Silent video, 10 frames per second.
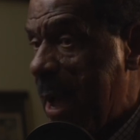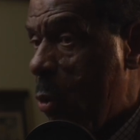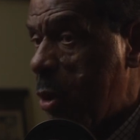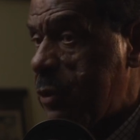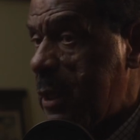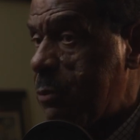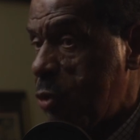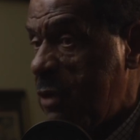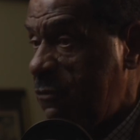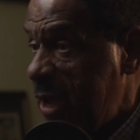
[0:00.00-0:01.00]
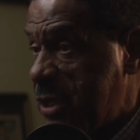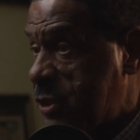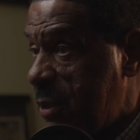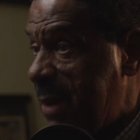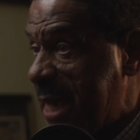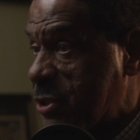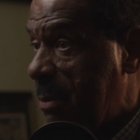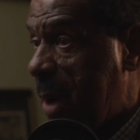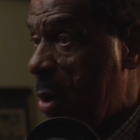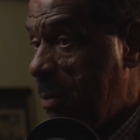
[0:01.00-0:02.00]
I wanted them to invest in
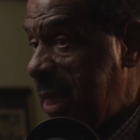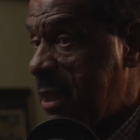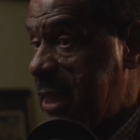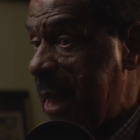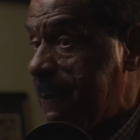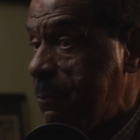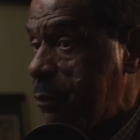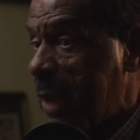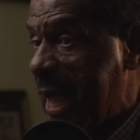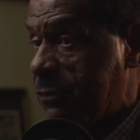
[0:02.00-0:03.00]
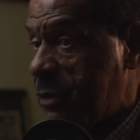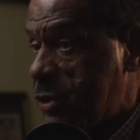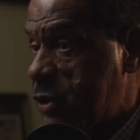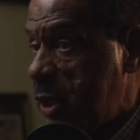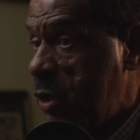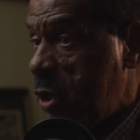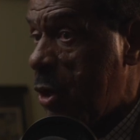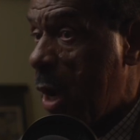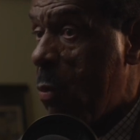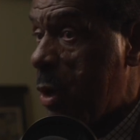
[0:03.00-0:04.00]
basketball, meaning that after their senior
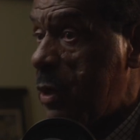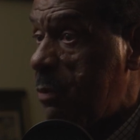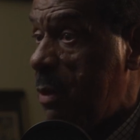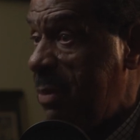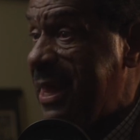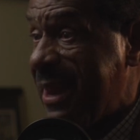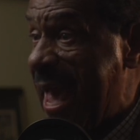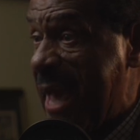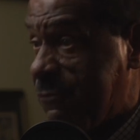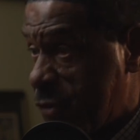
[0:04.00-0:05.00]
year, I wanted them to be in line for